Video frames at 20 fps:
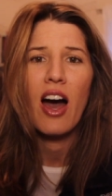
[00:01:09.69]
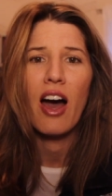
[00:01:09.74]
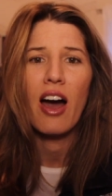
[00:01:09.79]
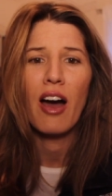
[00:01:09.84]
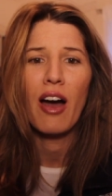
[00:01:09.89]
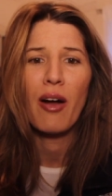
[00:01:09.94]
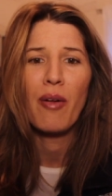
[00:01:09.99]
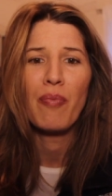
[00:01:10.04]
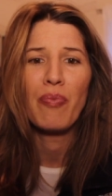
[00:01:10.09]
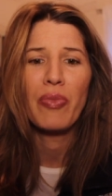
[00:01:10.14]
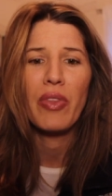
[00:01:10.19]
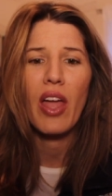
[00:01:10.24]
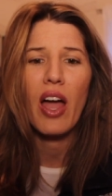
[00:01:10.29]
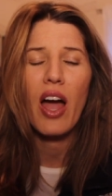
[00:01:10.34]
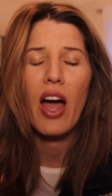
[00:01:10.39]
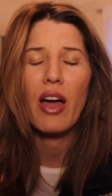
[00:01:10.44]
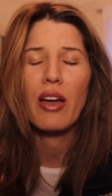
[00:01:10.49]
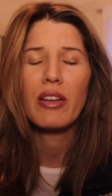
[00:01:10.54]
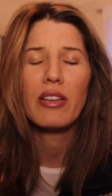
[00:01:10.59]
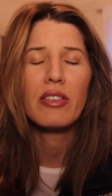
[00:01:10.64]

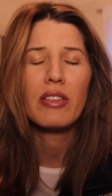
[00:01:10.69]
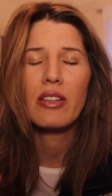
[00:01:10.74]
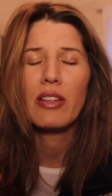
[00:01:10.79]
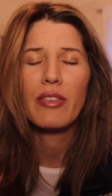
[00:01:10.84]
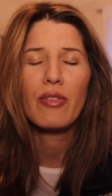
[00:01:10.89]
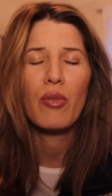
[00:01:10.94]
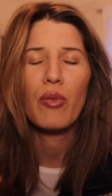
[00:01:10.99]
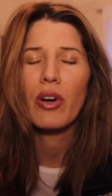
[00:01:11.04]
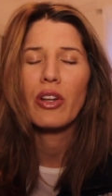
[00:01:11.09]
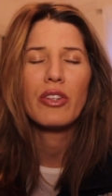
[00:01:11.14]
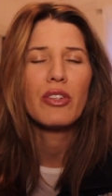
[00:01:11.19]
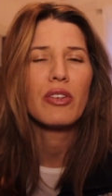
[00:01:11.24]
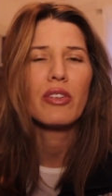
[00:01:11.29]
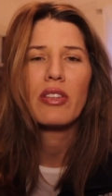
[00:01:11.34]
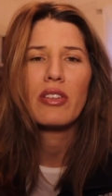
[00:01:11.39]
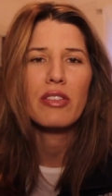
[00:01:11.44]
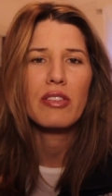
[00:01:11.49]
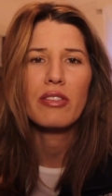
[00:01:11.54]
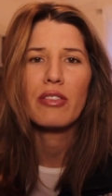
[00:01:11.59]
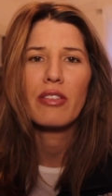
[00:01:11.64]
I didn't even want to do
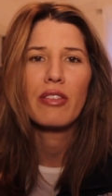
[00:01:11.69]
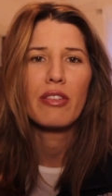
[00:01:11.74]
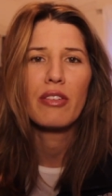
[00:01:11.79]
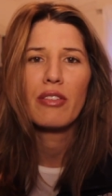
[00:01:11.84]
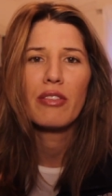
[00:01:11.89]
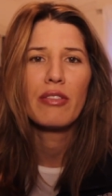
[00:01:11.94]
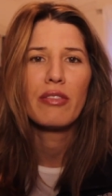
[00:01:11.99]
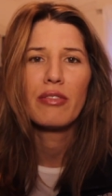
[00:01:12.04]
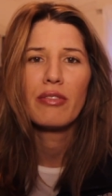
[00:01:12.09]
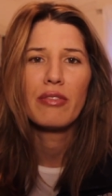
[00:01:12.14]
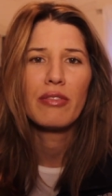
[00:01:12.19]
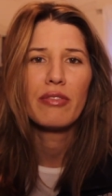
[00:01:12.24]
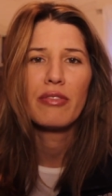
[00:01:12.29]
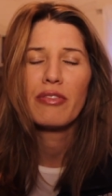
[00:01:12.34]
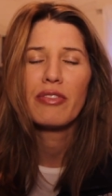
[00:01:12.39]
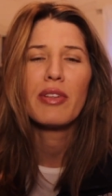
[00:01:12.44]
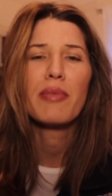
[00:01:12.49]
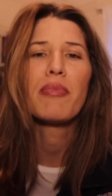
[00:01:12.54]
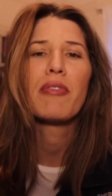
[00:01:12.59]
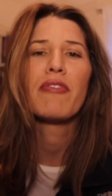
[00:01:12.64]
this
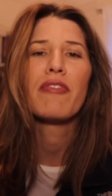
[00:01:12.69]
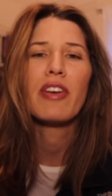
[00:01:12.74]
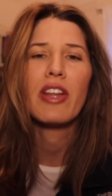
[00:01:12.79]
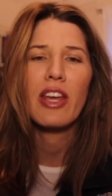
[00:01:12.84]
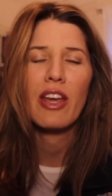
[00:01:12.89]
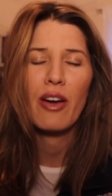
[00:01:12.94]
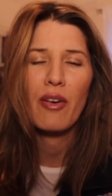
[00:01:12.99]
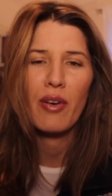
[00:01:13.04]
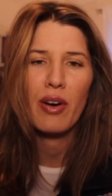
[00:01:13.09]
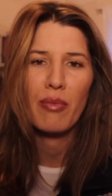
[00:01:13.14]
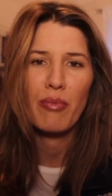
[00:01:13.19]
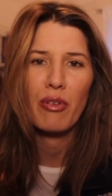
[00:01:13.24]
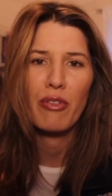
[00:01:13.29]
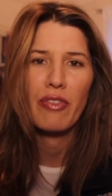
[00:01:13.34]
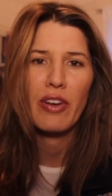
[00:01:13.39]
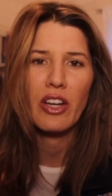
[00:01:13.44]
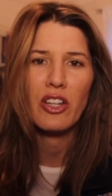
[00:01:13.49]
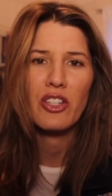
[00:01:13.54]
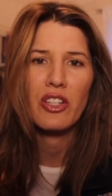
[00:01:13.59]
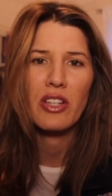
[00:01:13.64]
flipping video on
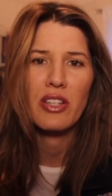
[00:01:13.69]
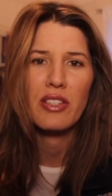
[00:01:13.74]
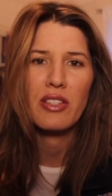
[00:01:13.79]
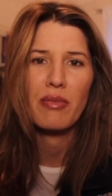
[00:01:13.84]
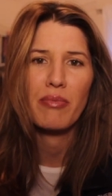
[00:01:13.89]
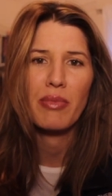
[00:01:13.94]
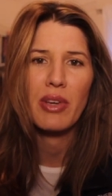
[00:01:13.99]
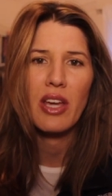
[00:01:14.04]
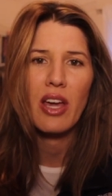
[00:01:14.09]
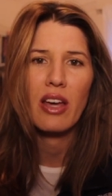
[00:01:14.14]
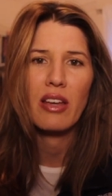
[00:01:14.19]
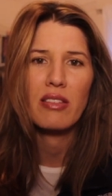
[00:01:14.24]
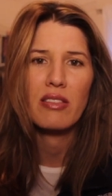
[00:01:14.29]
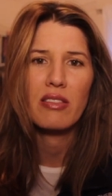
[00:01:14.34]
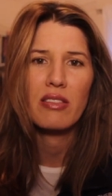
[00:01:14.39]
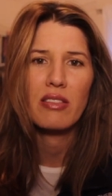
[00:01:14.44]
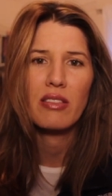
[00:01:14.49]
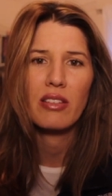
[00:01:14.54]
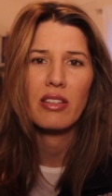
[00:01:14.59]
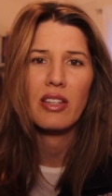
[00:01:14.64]
perfectionism
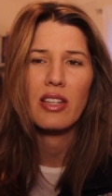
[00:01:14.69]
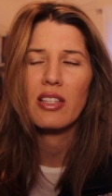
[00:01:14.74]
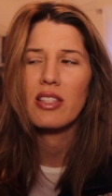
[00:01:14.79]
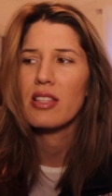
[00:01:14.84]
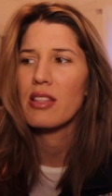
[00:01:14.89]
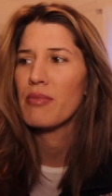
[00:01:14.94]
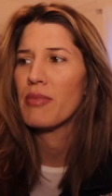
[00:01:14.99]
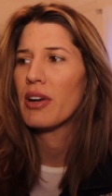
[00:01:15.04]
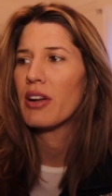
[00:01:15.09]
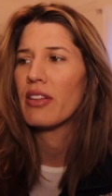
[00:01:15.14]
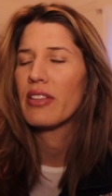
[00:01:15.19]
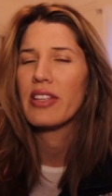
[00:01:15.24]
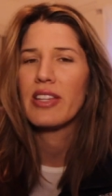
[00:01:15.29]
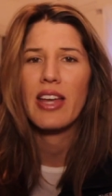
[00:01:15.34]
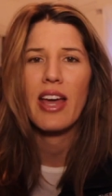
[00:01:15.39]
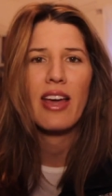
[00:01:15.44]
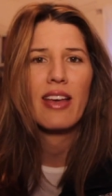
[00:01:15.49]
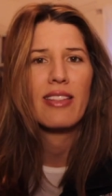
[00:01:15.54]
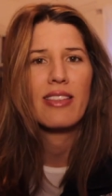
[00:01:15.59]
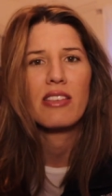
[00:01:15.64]
because it's the middle of the
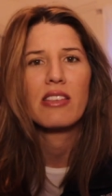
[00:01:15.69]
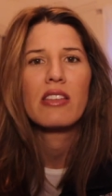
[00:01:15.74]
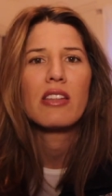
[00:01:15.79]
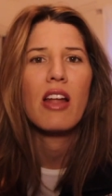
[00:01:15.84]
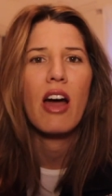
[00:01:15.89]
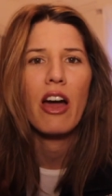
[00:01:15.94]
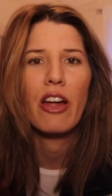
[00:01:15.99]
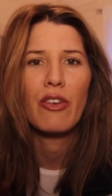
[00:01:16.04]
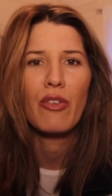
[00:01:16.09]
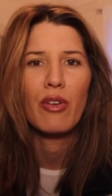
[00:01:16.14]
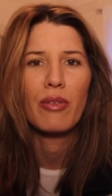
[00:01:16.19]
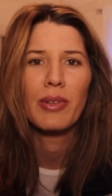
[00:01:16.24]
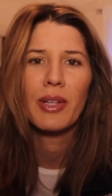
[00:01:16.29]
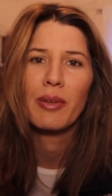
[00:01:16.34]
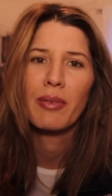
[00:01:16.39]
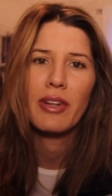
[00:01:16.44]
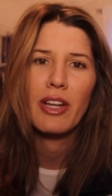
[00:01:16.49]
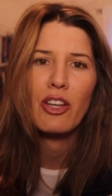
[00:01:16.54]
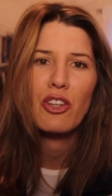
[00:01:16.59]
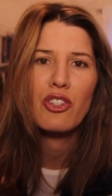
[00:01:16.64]
day and it's not
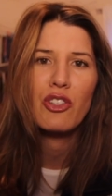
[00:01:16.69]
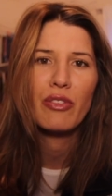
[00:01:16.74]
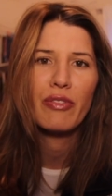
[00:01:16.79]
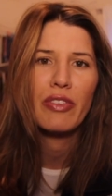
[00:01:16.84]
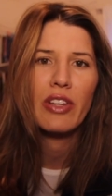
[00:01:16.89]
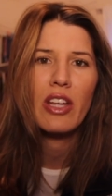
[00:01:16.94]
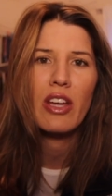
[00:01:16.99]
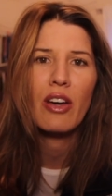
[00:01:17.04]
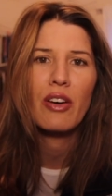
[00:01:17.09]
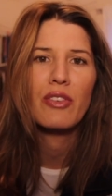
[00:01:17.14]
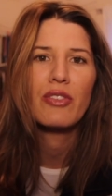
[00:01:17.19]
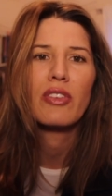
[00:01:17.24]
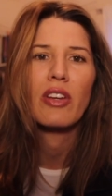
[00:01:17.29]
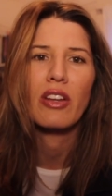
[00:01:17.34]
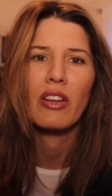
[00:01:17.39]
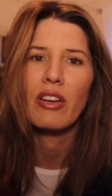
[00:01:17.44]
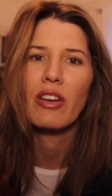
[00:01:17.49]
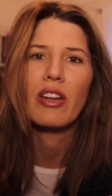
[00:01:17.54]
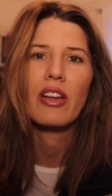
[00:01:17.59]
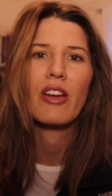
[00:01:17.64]
normally when I shoot videos,
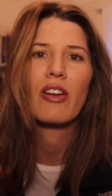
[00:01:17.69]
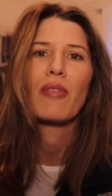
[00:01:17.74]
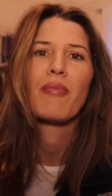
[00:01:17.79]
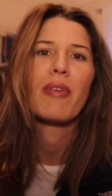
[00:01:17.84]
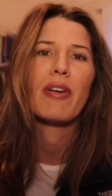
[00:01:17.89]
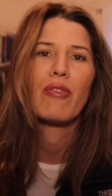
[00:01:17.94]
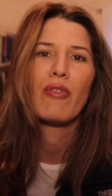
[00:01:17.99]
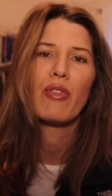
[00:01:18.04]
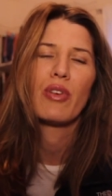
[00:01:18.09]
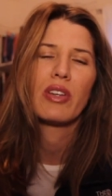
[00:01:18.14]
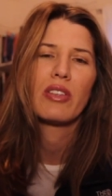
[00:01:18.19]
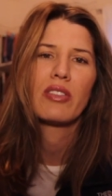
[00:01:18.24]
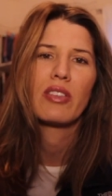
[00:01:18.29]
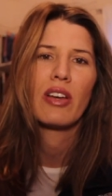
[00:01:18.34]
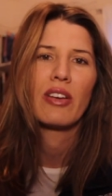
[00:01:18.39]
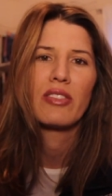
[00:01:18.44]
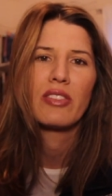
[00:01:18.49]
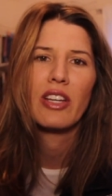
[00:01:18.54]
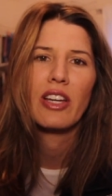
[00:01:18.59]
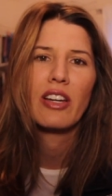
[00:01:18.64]
and you can hear my voice
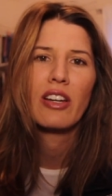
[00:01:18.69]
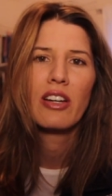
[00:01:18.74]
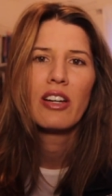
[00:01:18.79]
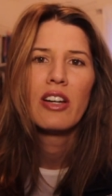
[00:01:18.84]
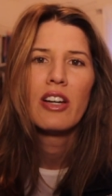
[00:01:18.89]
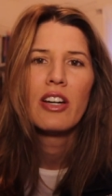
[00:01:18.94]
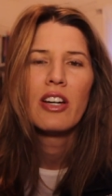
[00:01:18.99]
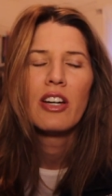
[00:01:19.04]
sounds like